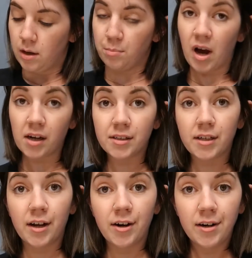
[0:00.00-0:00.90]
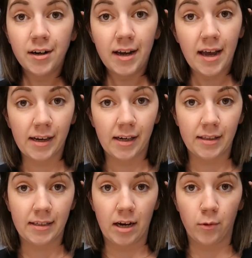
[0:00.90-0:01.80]
box cutter and cut
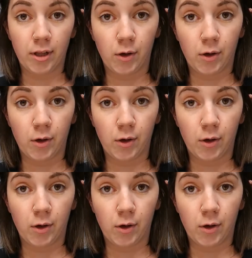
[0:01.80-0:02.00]
these out really